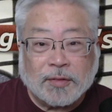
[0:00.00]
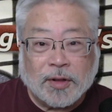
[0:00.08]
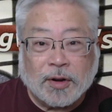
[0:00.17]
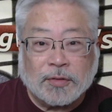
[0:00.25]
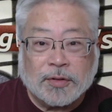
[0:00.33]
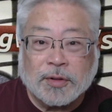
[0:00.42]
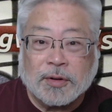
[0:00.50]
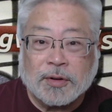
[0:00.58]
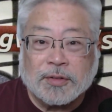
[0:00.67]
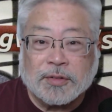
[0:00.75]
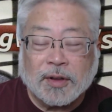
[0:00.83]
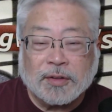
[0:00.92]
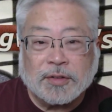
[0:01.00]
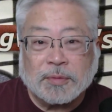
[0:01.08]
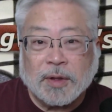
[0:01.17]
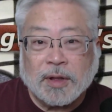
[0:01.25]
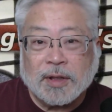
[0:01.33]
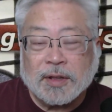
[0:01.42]
I've got over 200 songs on
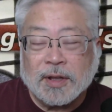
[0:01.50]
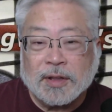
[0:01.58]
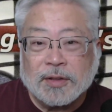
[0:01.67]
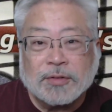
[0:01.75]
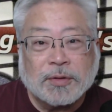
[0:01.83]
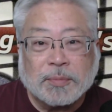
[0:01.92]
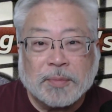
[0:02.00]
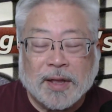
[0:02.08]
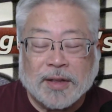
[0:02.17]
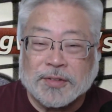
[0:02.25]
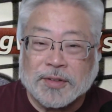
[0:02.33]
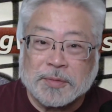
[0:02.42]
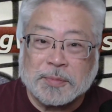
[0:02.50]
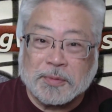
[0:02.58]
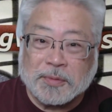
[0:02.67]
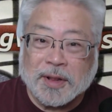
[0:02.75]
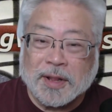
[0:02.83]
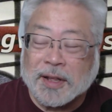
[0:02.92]
my YouTube page, so that's been
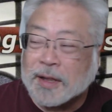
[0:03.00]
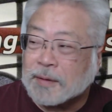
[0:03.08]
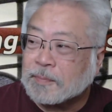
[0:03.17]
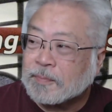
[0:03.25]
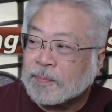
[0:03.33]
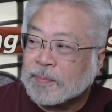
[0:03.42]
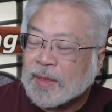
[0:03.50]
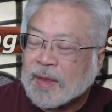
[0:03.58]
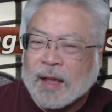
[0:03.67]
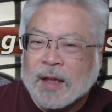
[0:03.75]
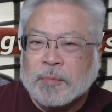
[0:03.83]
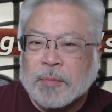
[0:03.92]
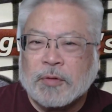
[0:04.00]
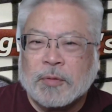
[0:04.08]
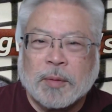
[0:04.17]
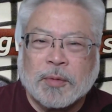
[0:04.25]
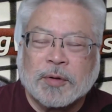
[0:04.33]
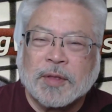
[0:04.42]
really good. But
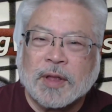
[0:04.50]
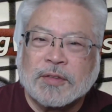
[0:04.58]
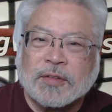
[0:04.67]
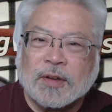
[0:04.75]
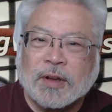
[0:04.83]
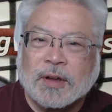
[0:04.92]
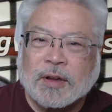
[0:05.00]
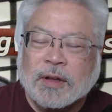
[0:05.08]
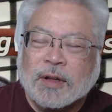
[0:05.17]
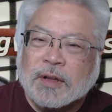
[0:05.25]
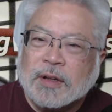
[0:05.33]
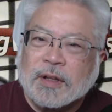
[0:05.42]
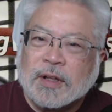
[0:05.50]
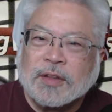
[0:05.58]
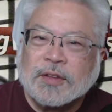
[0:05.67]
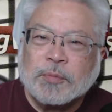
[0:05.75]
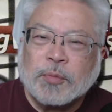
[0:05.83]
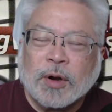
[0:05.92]
remember that
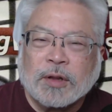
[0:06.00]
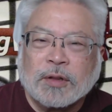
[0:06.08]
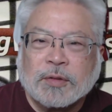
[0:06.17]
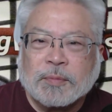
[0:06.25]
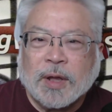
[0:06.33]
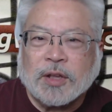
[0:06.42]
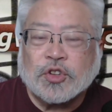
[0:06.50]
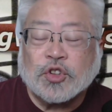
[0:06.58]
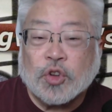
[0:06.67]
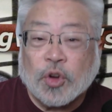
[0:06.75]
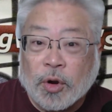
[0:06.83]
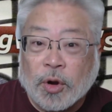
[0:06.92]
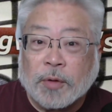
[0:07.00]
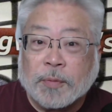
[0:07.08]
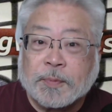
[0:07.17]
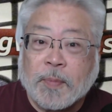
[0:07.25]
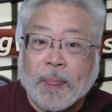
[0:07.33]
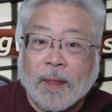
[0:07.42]
it's important to make sure
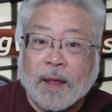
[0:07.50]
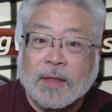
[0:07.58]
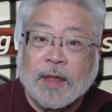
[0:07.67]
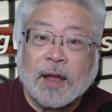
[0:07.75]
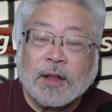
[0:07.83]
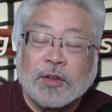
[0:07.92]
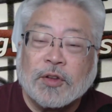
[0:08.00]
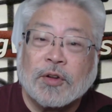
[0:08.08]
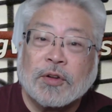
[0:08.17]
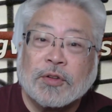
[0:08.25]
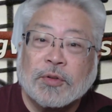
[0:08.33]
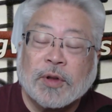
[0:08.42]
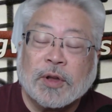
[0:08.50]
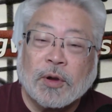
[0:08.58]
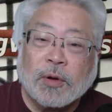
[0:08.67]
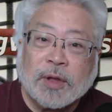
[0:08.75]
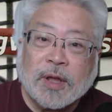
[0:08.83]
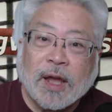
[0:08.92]
that you're doing
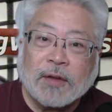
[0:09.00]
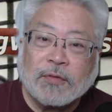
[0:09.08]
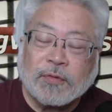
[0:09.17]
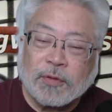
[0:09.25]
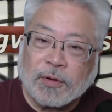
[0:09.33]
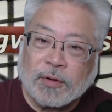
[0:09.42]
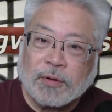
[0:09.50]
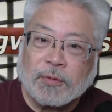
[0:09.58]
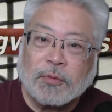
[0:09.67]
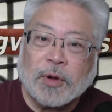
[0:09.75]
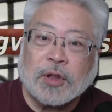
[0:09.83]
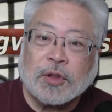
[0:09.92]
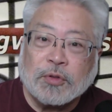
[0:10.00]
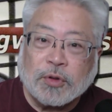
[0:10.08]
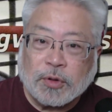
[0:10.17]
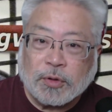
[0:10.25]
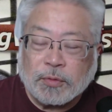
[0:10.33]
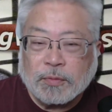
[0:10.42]
okay for what you
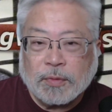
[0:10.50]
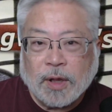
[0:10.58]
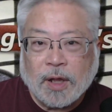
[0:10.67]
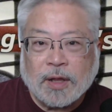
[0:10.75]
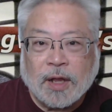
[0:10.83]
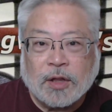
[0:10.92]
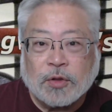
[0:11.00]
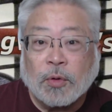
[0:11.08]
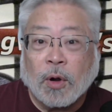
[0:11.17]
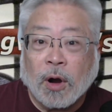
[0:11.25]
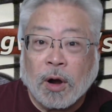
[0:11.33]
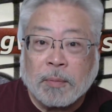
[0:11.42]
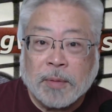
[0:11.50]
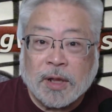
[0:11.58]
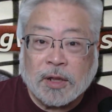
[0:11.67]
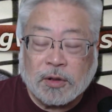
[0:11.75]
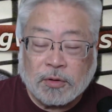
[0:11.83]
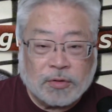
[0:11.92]
do and that you are
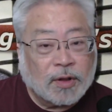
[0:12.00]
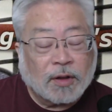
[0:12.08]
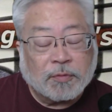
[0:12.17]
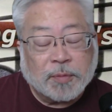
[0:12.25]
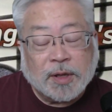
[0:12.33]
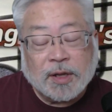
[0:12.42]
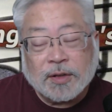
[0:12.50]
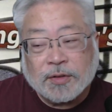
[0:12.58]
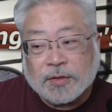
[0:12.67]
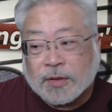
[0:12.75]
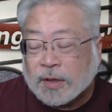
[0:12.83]
being yourself, because